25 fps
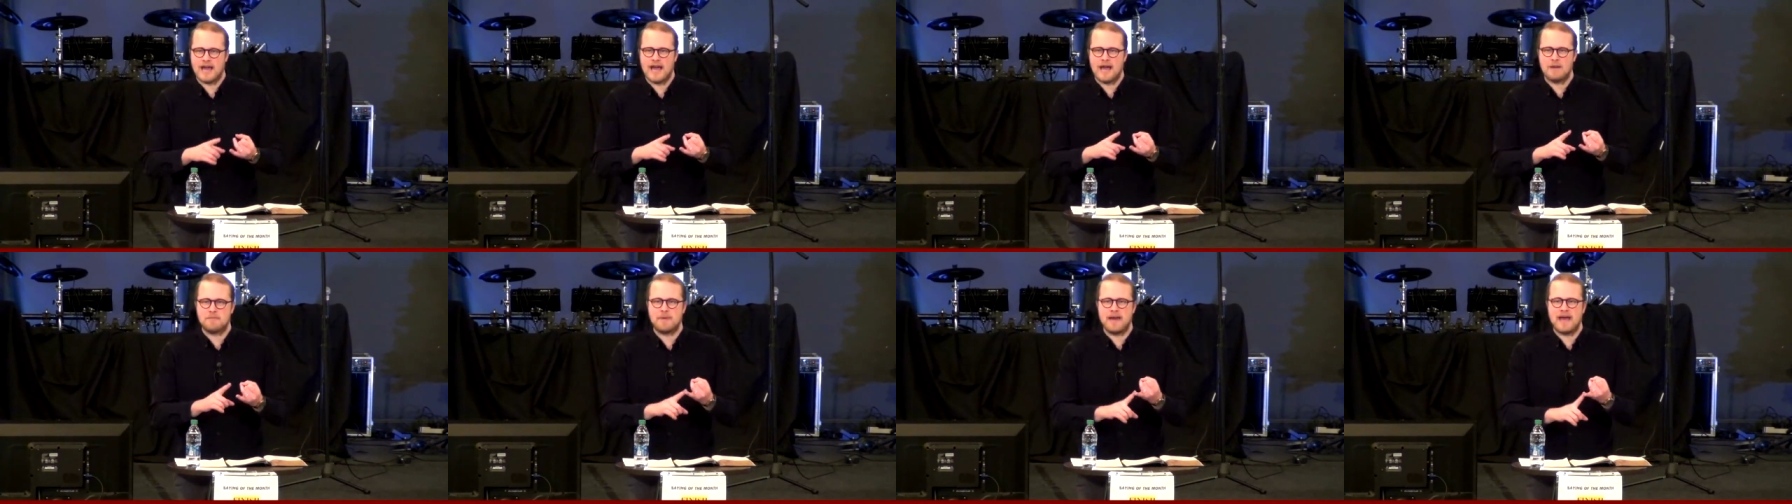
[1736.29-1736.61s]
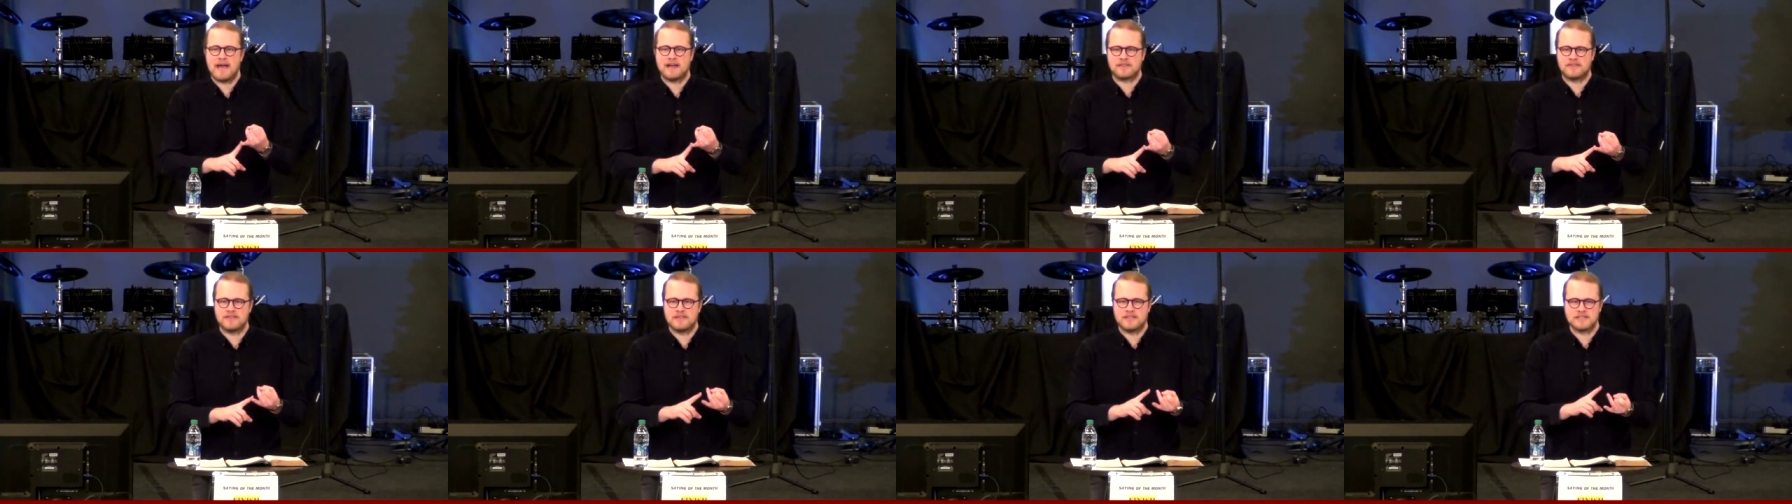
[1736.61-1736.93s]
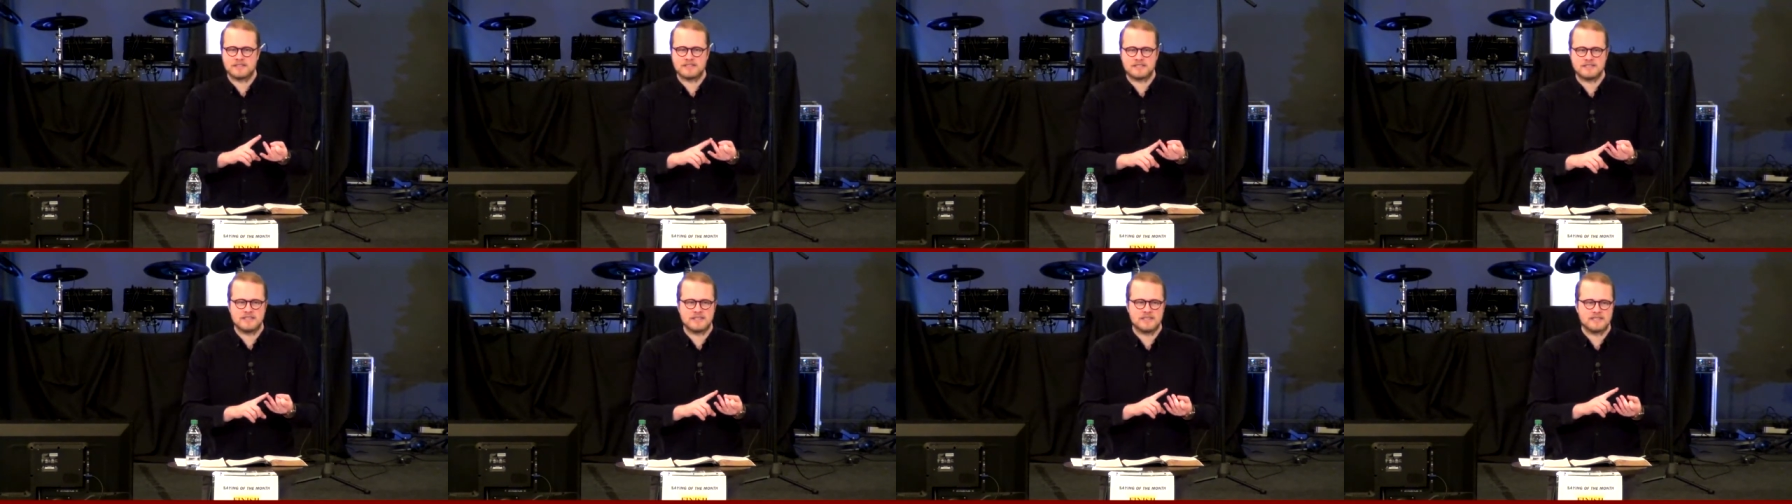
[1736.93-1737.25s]
I packed
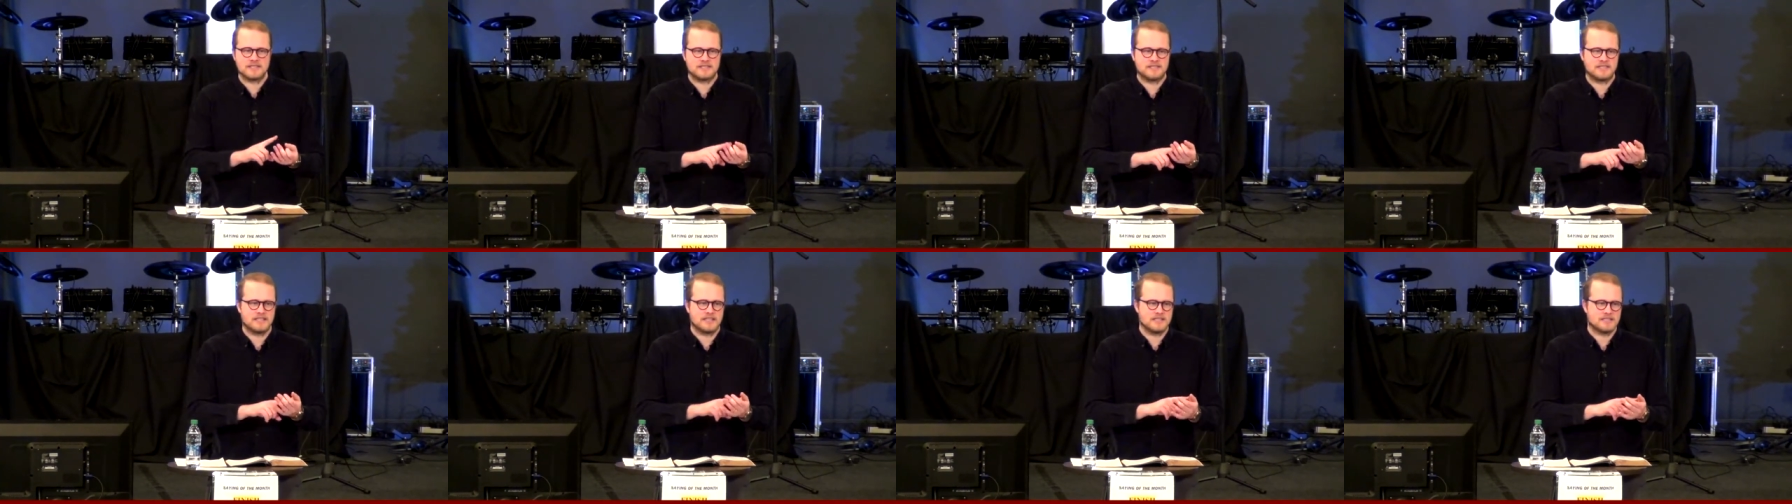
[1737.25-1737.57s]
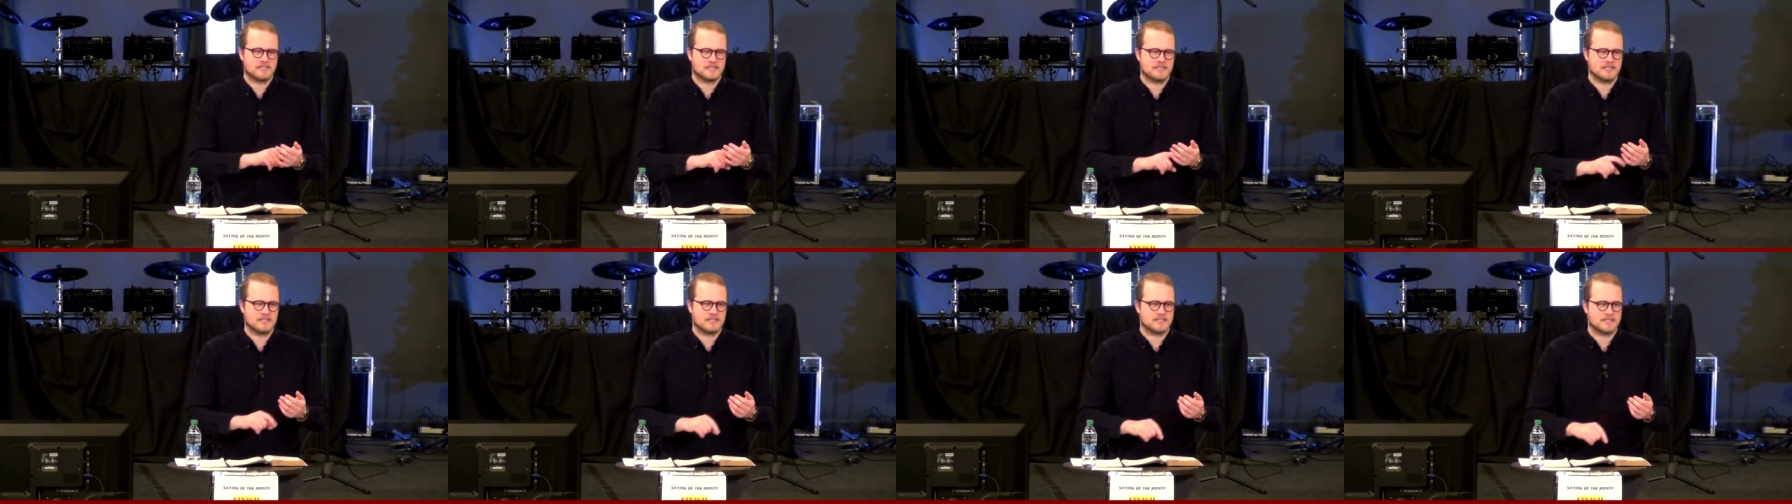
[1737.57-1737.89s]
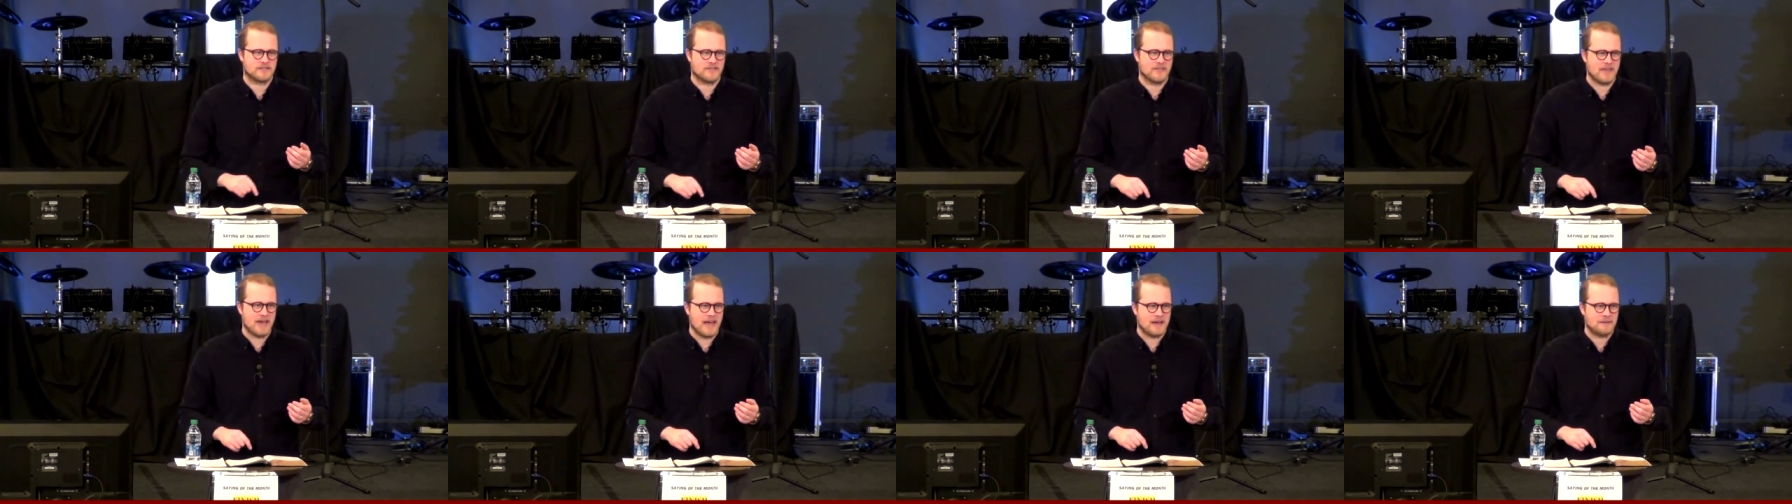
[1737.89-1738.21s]
this, this, this, this,
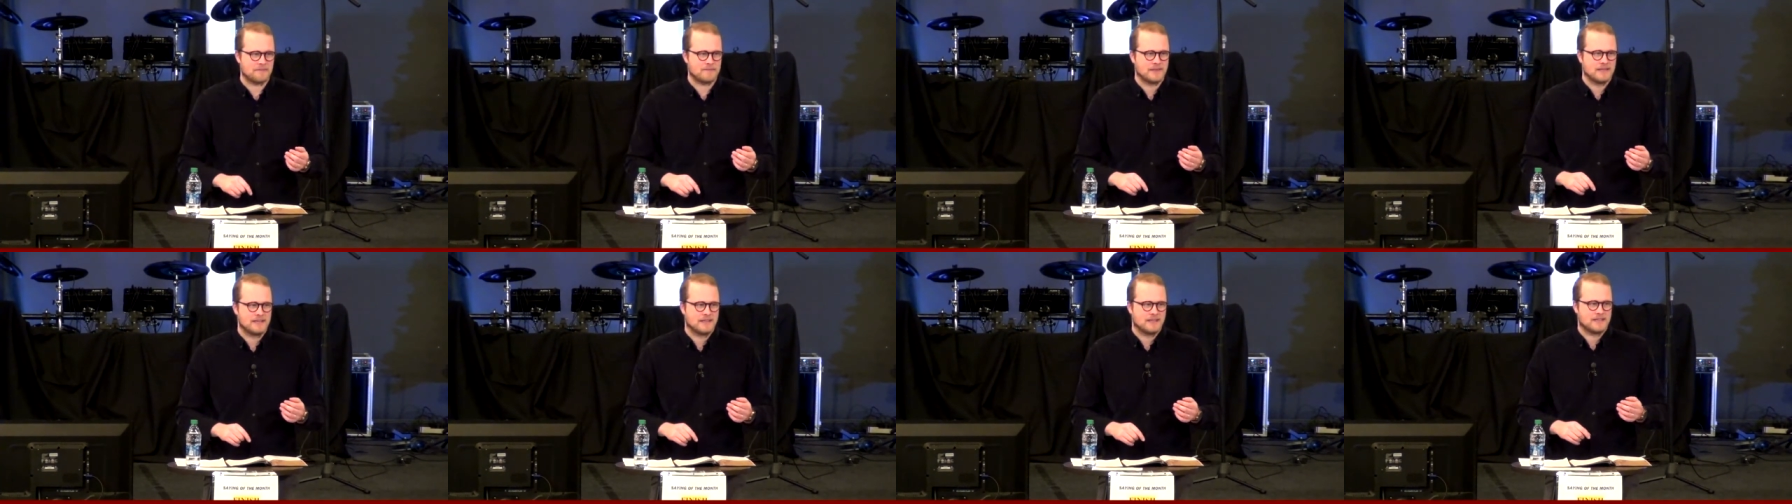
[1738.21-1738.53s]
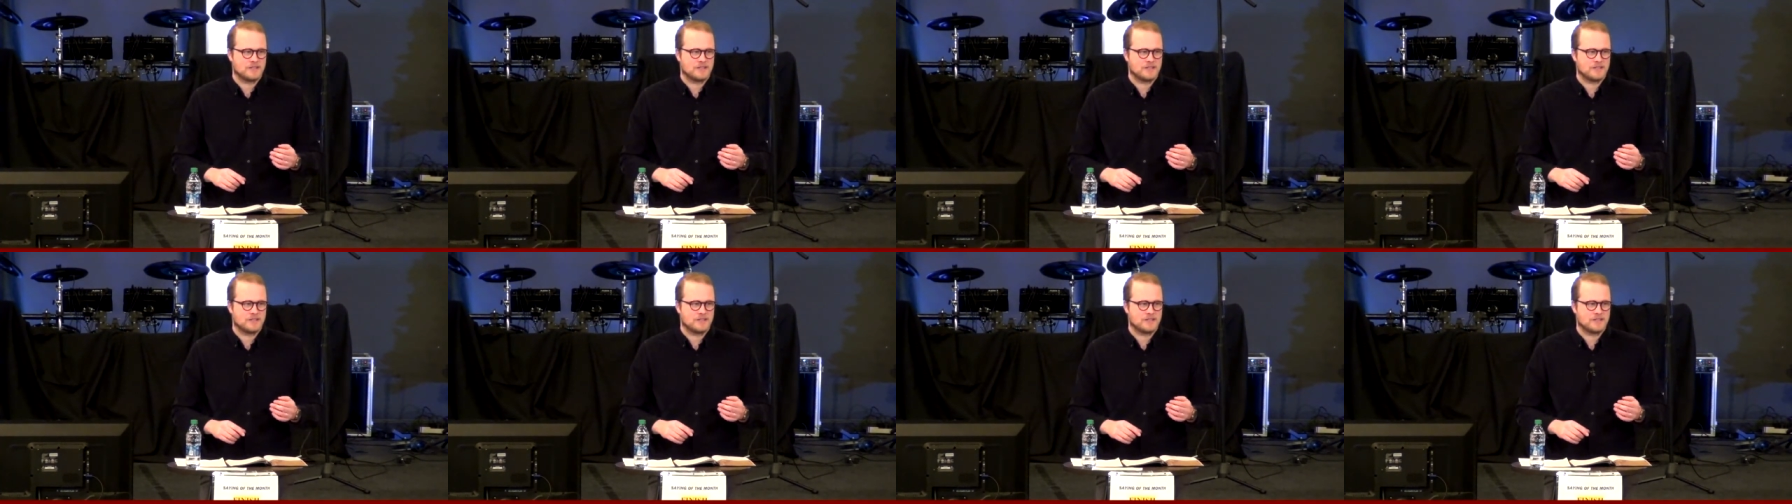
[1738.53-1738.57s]
and that.